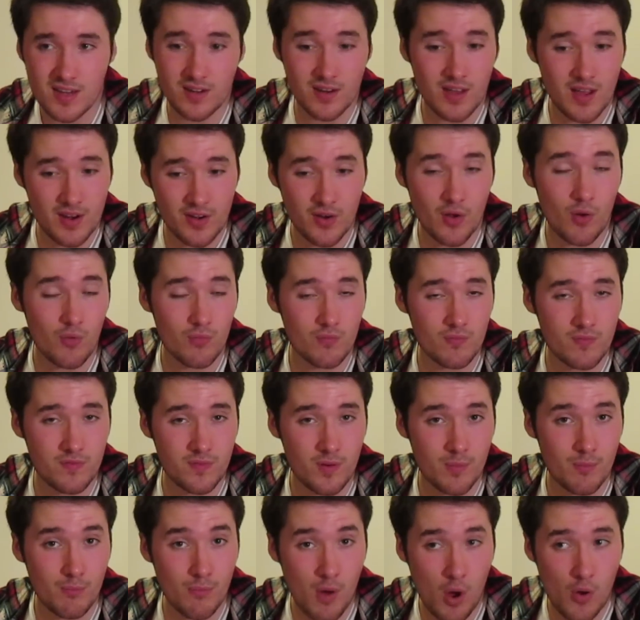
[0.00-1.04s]
and not
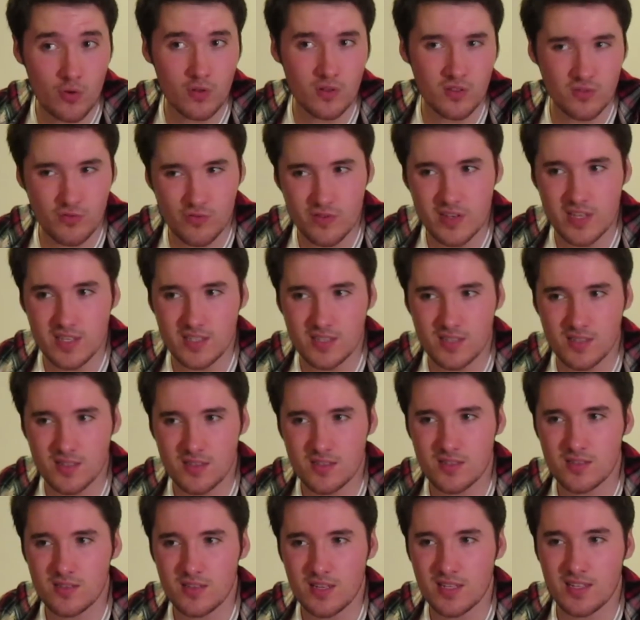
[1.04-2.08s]
for moral
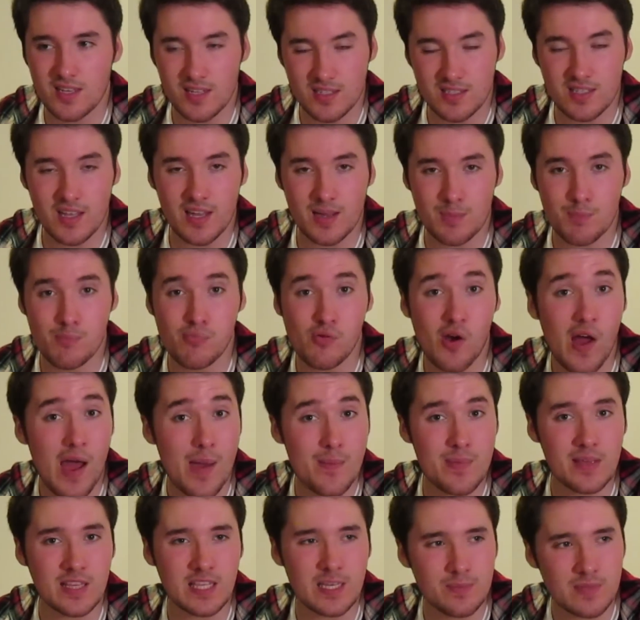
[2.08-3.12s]
reasons. It's like
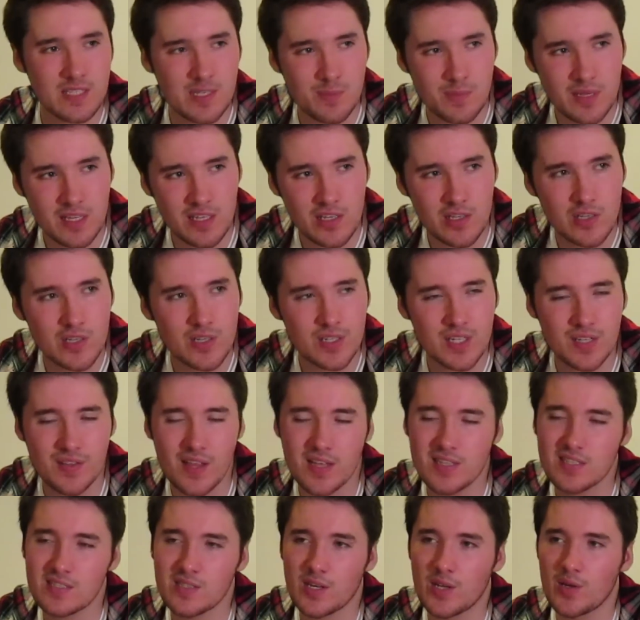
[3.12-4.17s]
bribing them to be good, and
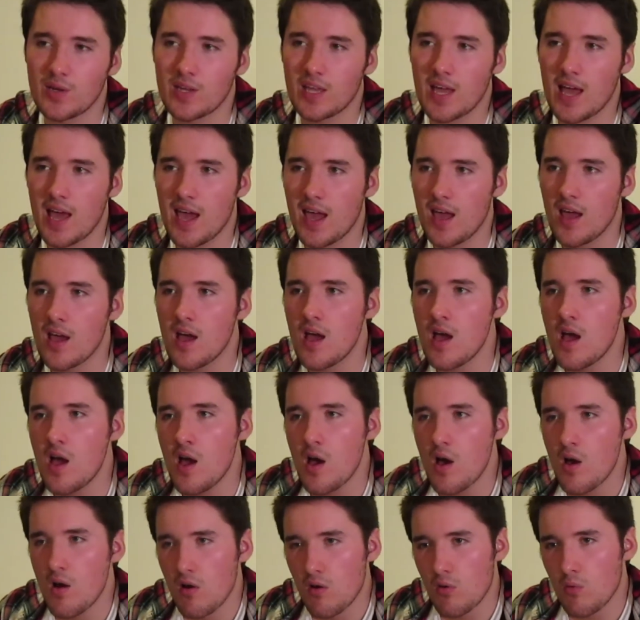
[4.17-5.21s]
that's not okay.
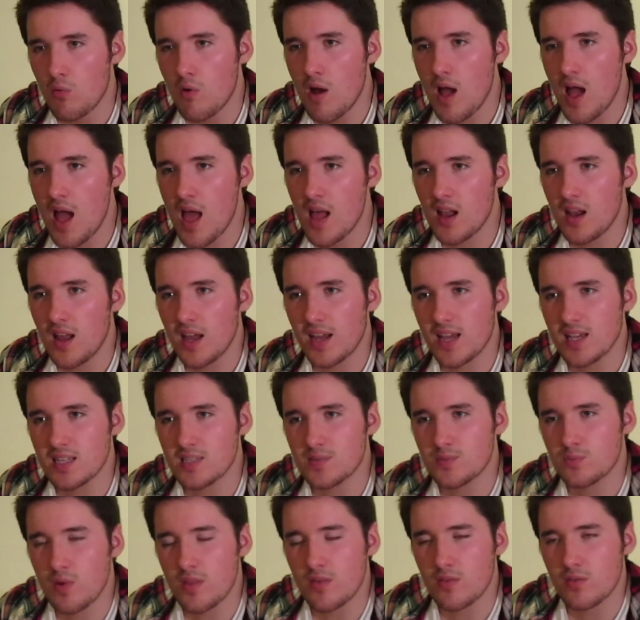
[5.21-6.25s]
Well, I
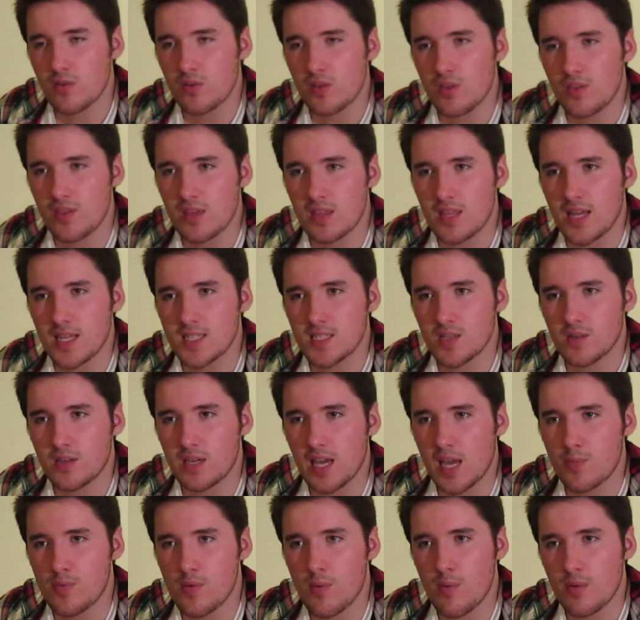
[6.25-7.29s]
guess whether or not you think that's
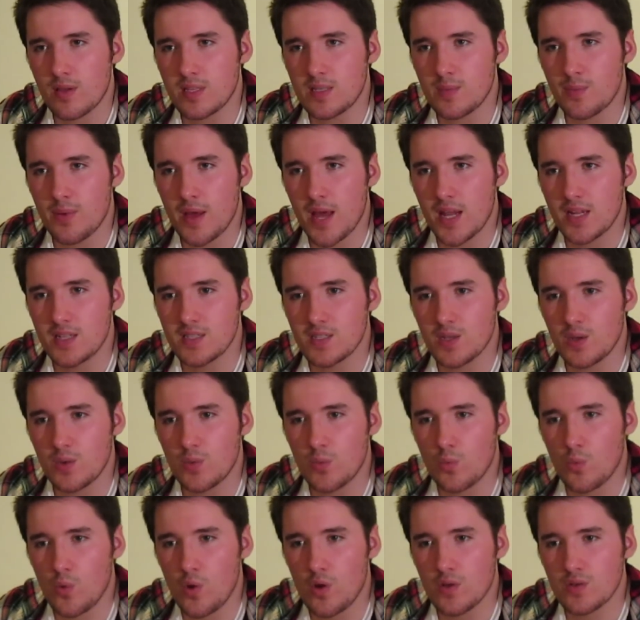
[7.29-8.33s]
okay probably depends
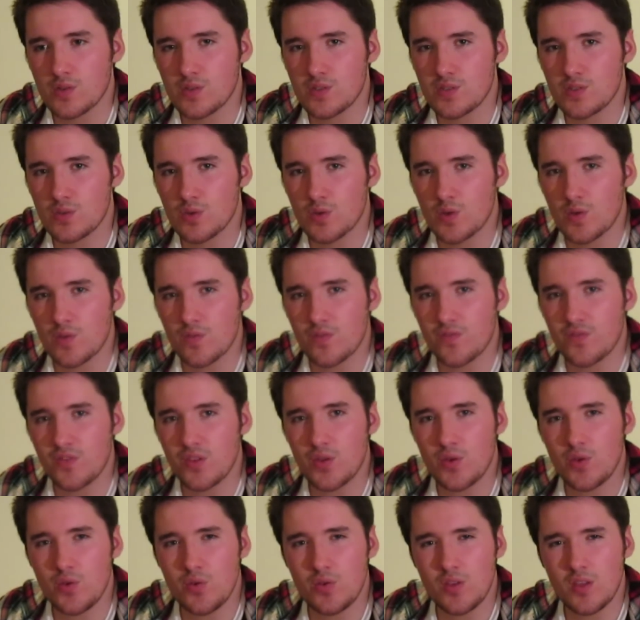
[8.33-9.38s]
on what sort of
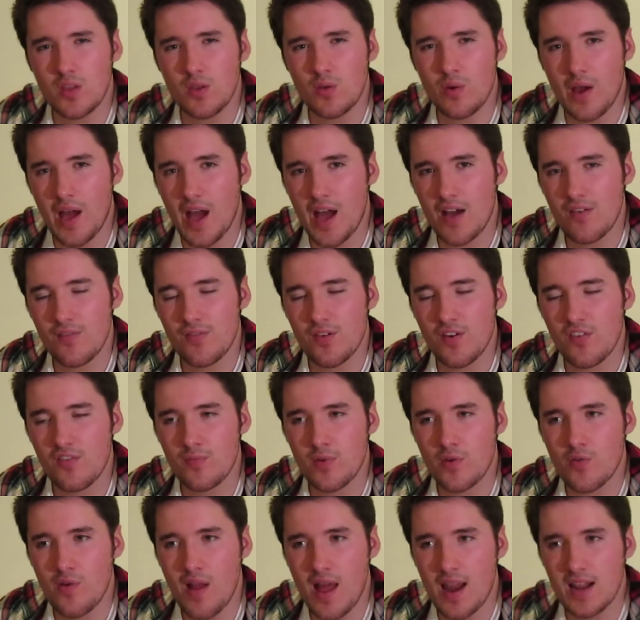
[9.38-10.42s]
view you have of
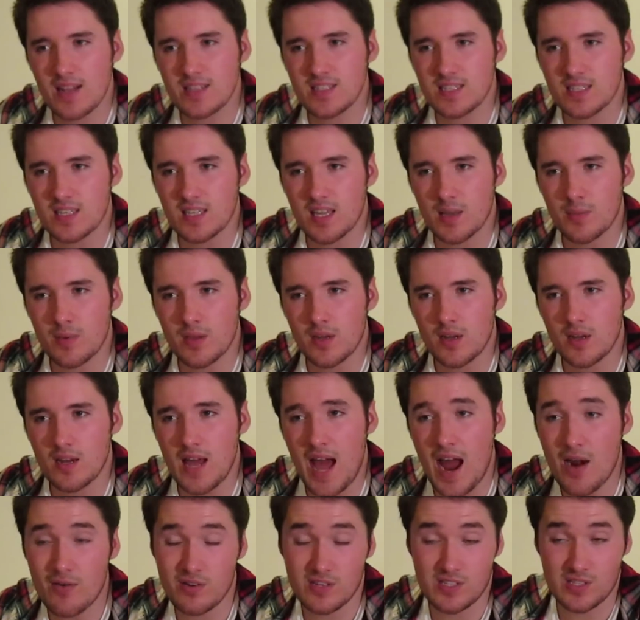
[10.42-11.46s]
morality. I mean,
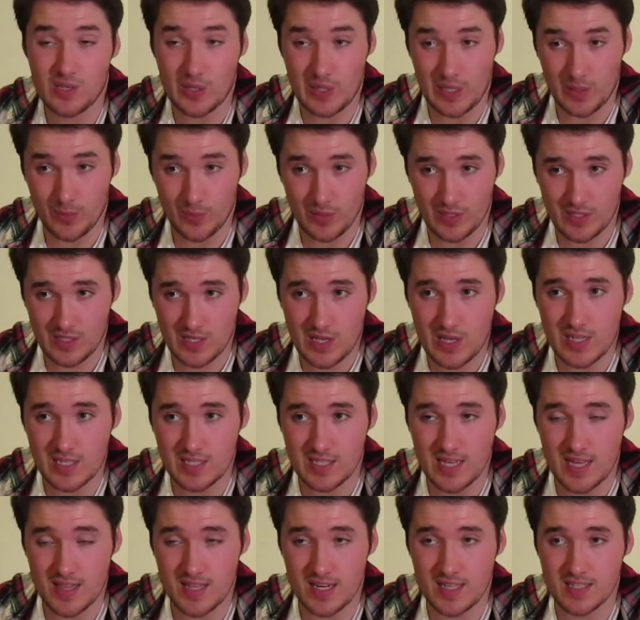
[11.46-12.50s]
Aristotle would certainly
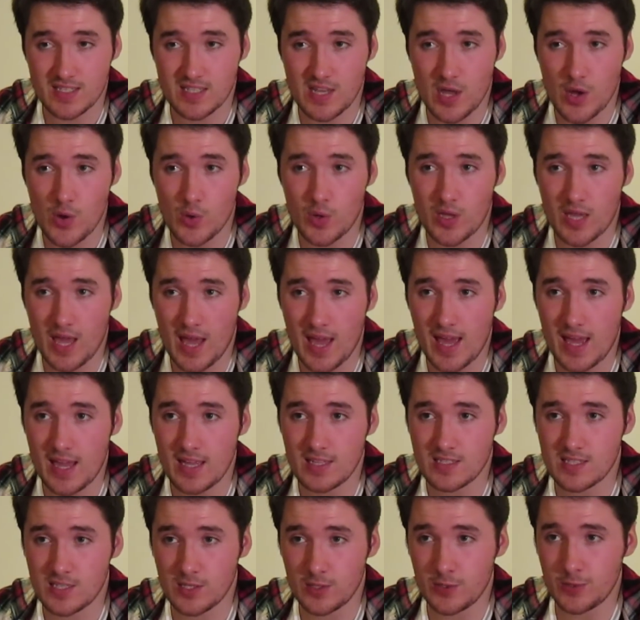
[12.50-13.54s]
say that it's
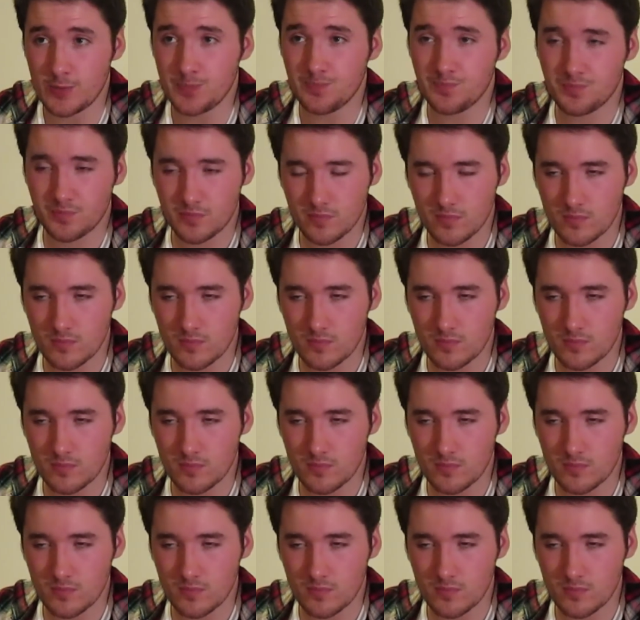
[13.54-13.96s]
okay to